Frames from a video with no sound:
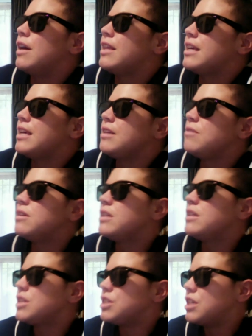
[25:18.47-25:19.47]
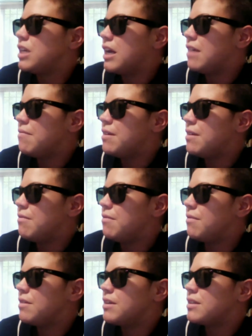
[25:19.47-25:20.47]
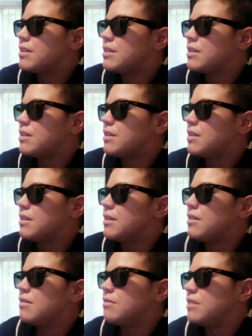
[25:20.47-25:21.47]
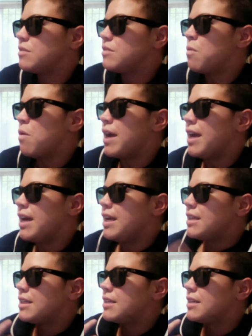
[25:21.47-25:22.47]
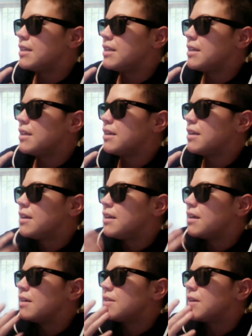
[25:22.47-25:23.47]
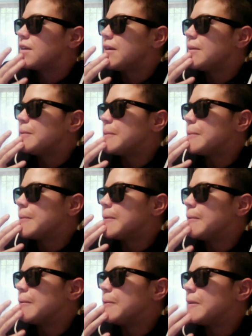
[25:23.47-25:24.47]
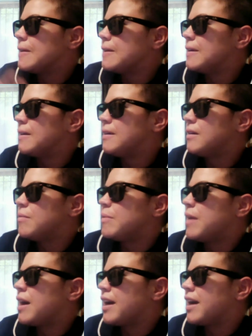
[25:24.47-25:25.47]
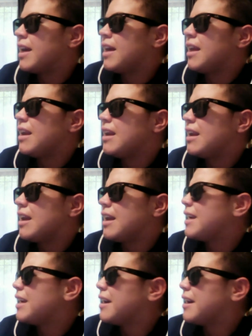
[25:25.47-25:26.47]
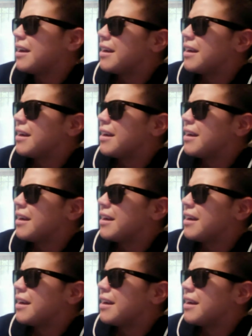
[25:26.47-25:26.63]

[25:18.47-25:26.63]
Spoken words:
think the one that she gave me was white. Trying to remember, with a pocket. I can't.